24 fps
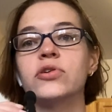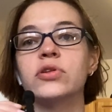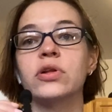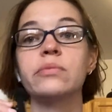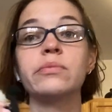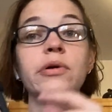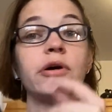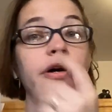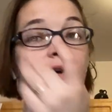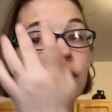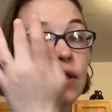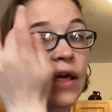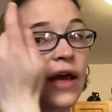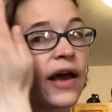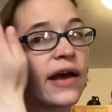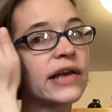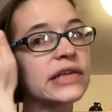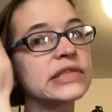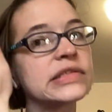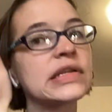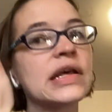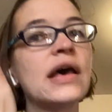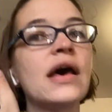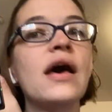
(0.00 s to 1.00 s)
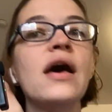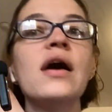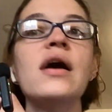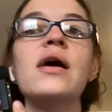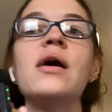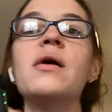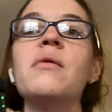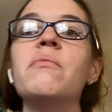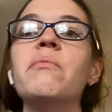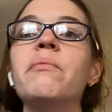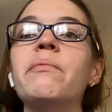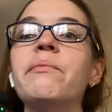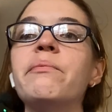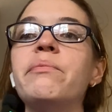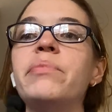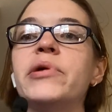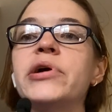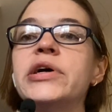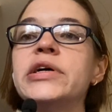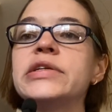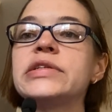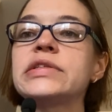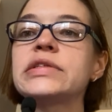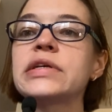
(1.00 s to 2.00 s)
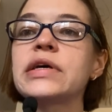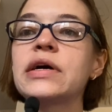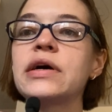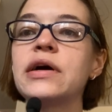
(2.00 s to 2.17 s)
the podcast, but